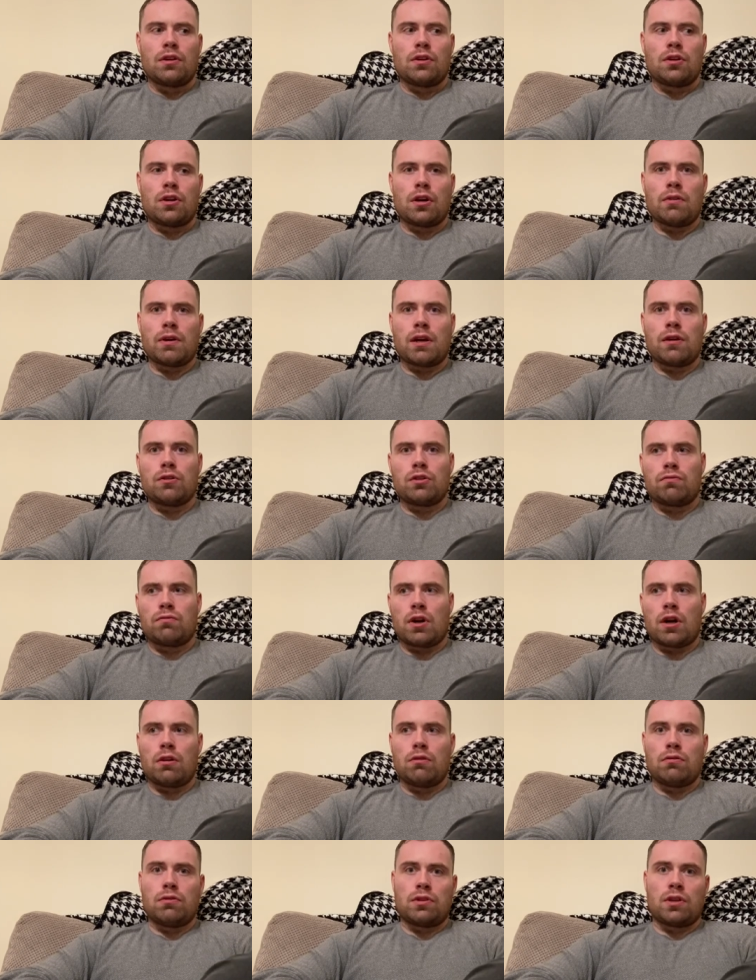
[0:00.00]
go down the
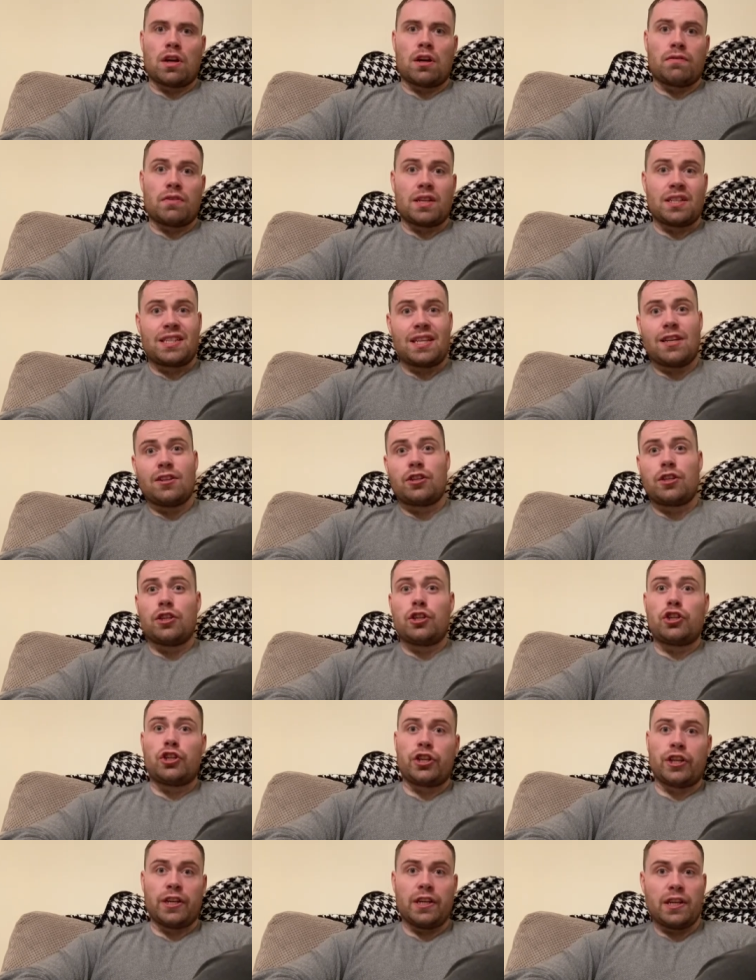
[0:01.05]
road of essentially
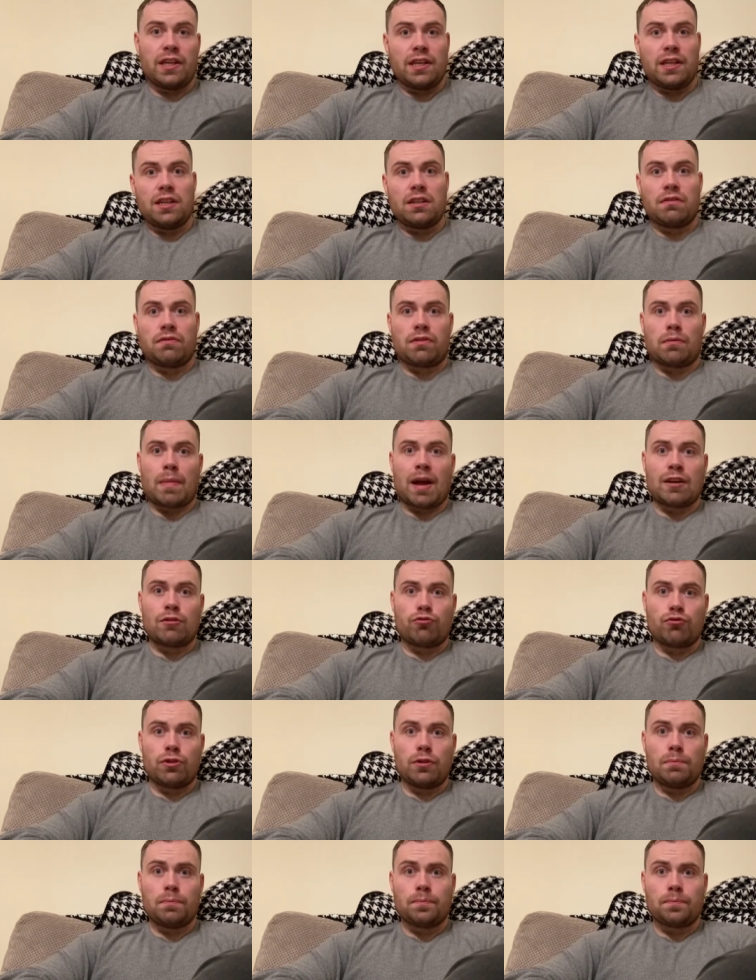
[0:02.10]
cheerleading for
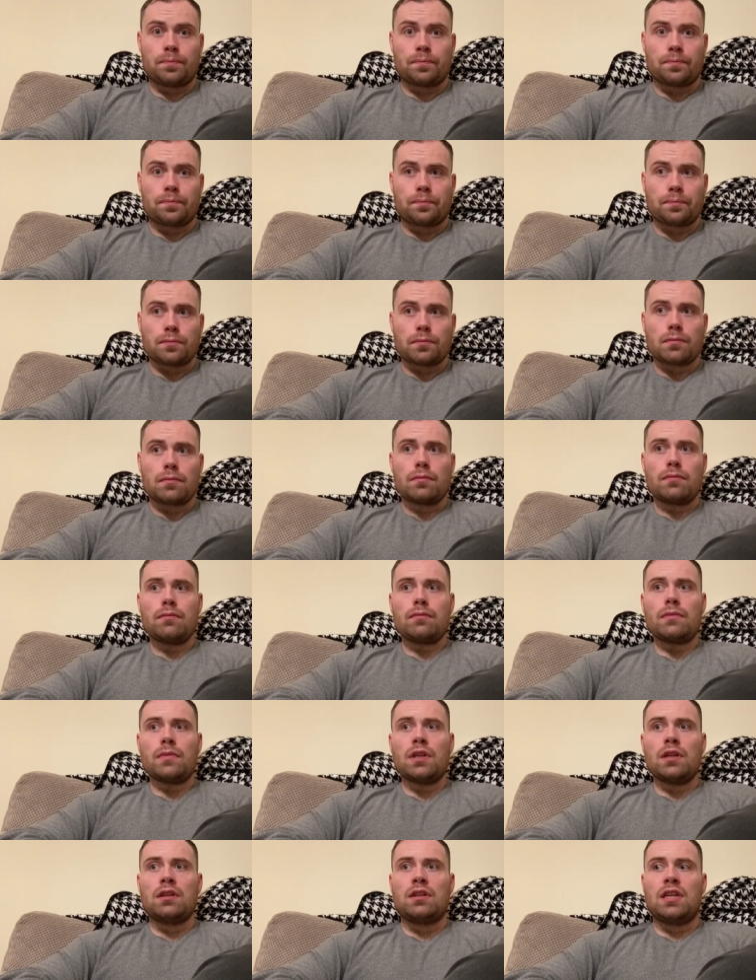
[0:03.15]
Matchroom,
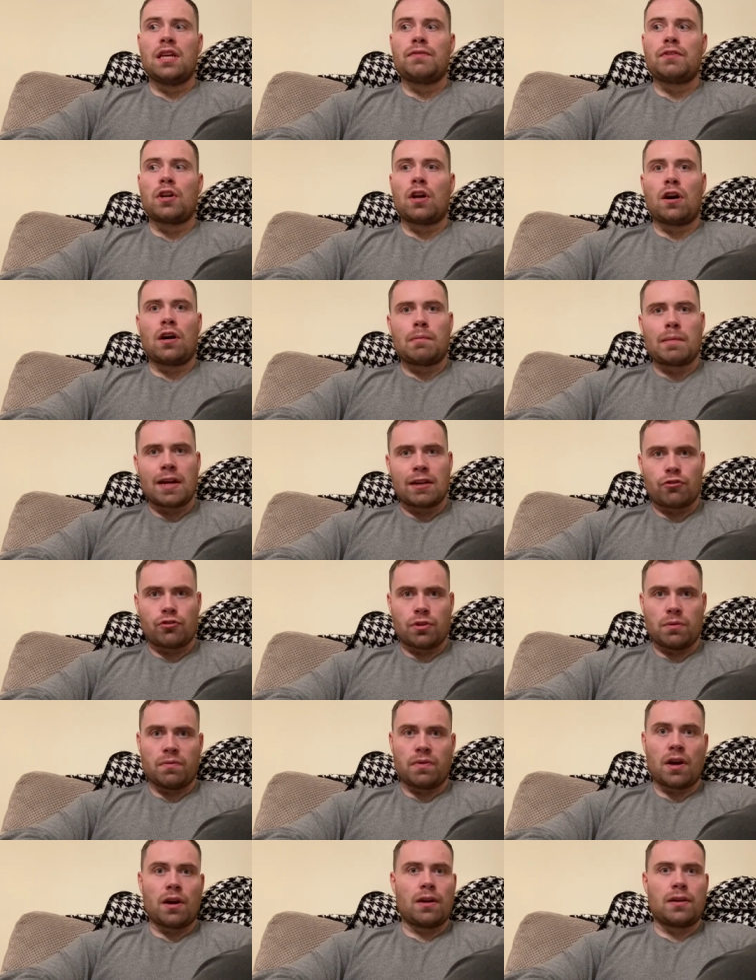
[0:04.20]
given all Matchroom...